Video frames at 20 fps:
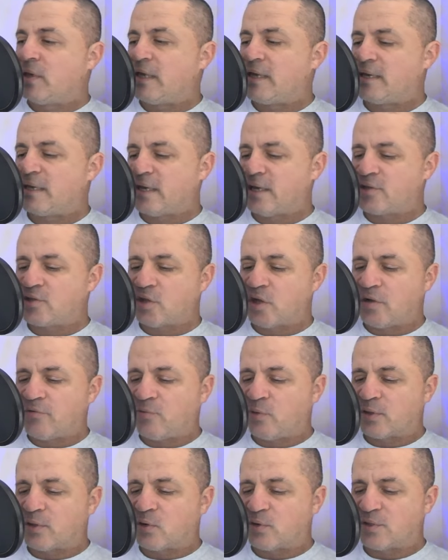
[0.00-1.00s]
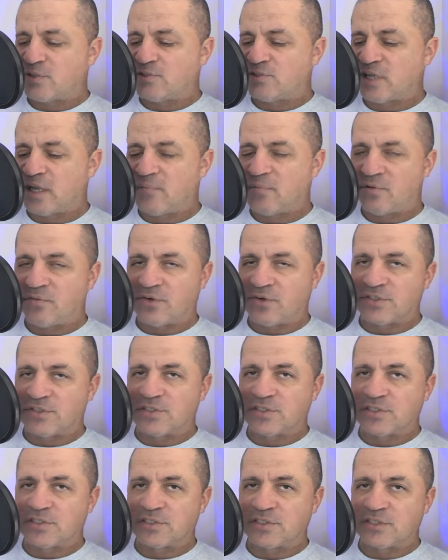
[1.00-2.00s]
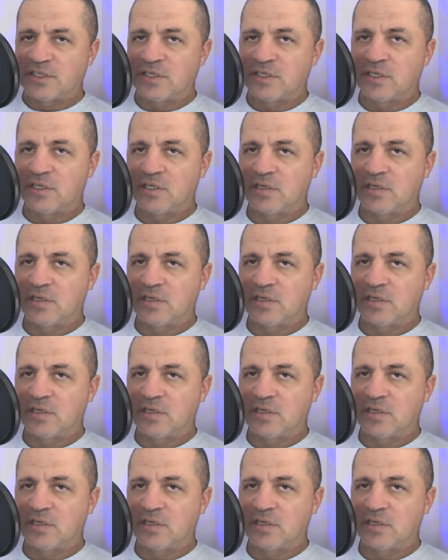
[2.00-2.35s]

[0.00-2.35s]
It kicked off with Chris Sabin versus